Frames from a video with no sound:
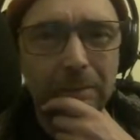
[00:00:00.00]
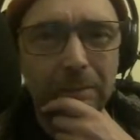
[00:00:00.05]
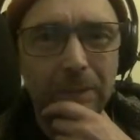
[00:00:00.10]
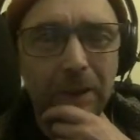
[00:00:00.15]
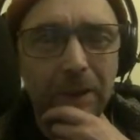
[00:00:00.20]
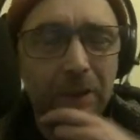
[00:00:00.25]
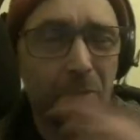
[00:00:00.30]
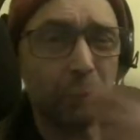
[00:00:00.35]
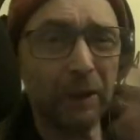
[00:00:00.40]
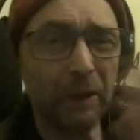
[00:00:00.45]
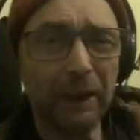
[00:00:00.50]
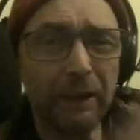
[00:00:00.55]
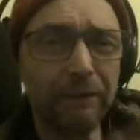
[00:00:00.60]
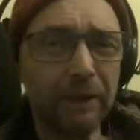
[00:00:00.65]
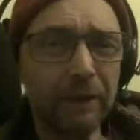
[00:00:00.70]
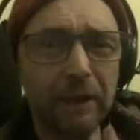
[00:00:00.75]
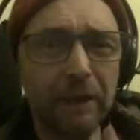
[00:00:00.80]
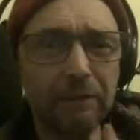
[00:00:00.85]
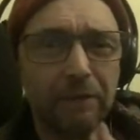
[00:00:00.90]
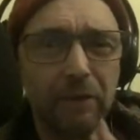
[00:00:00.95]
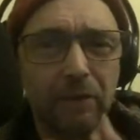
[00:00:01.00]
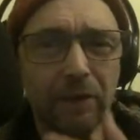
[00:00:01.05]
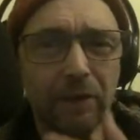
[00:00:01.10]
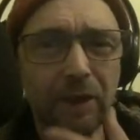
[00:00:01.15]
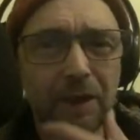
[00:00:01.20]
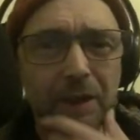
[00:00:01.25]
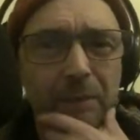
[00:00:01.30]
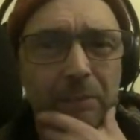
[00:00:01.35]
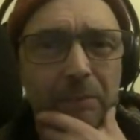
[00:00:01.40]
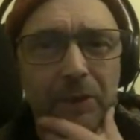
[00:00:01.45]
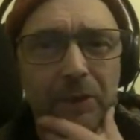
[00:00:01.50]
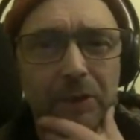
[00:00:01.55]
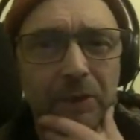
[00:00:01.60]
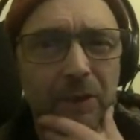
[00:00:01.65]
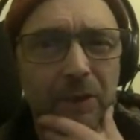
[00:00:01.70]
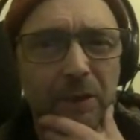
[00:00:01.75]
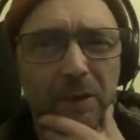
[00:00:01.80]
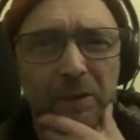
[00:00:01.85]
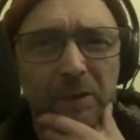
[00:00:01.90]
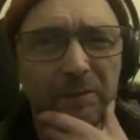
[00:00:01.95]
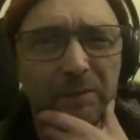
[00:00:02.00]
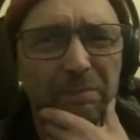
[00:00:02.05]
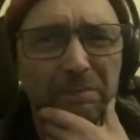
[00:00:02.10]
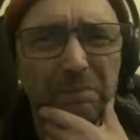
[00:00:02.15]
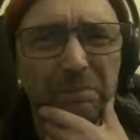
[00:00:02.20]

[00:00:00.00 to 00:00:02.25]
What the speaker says: because we live in different times. So